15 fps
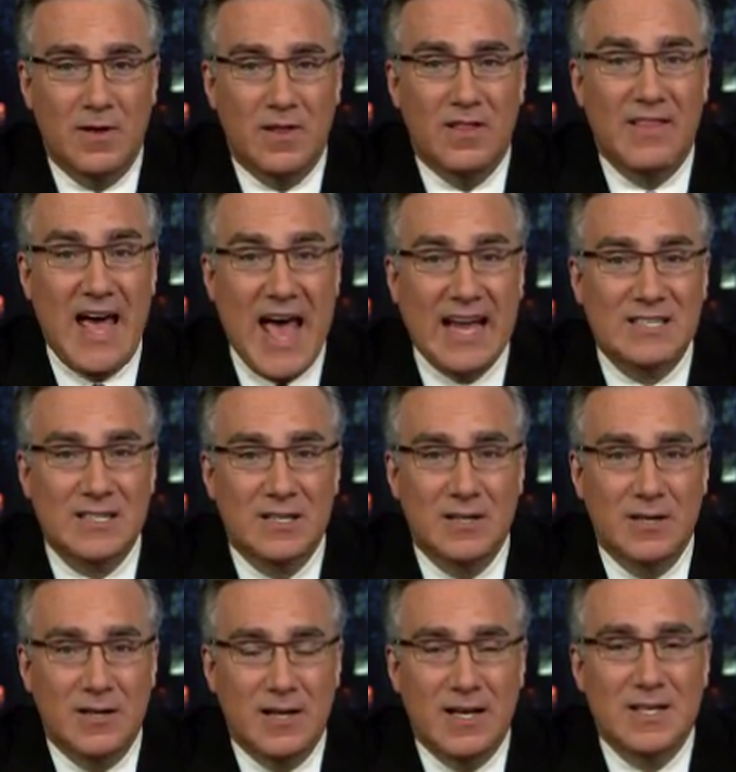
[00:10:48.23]
That
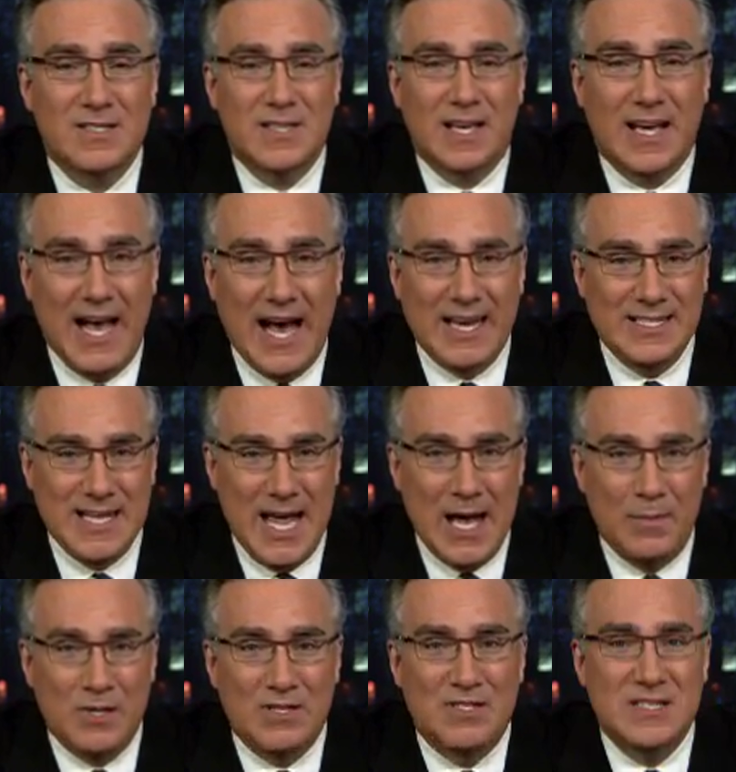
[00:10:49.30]
is the
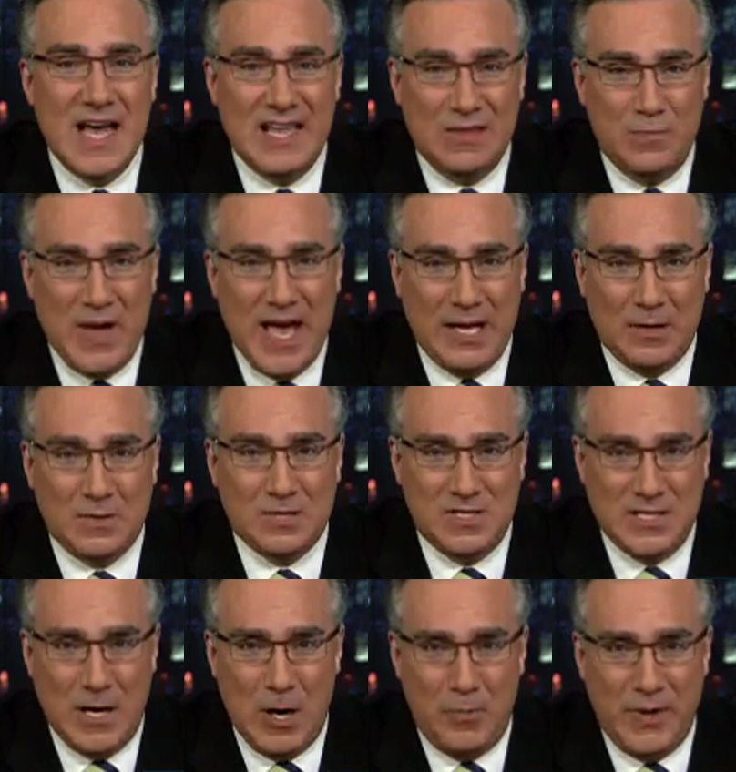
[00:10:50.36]
goddamned death panel,
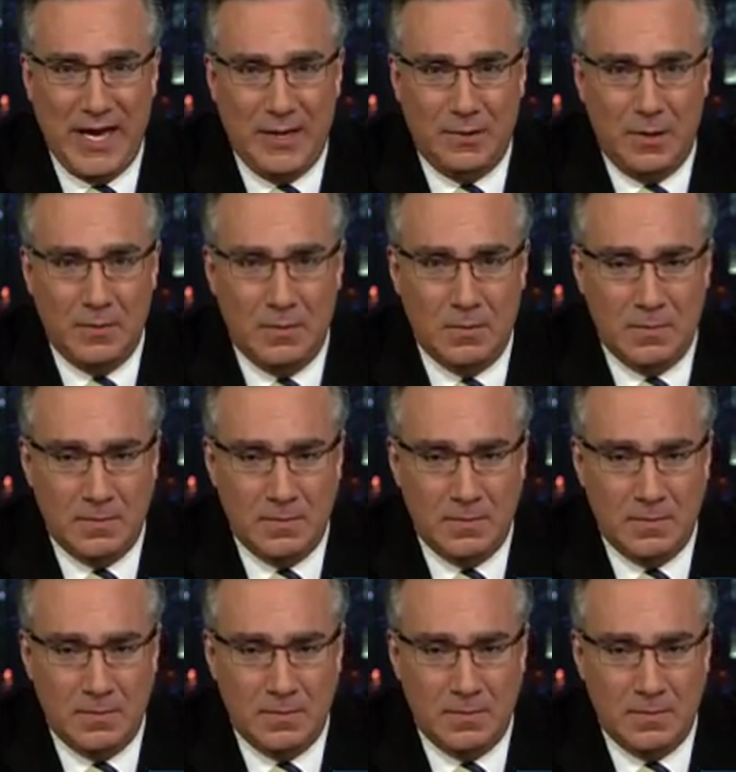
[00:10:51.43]
Sarah Palin.